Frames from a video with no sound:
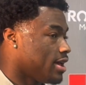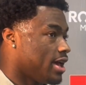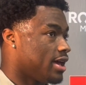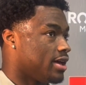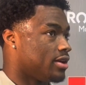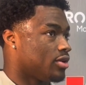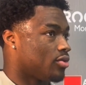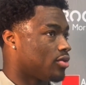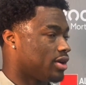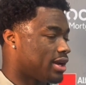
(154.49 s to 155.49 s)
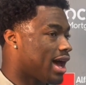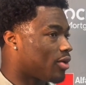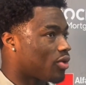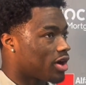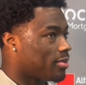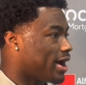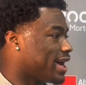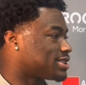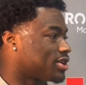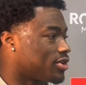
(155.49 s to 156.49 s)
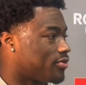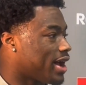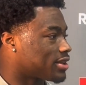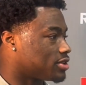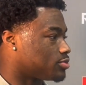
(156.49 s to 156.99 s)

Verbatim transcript: And not worrying about external factors,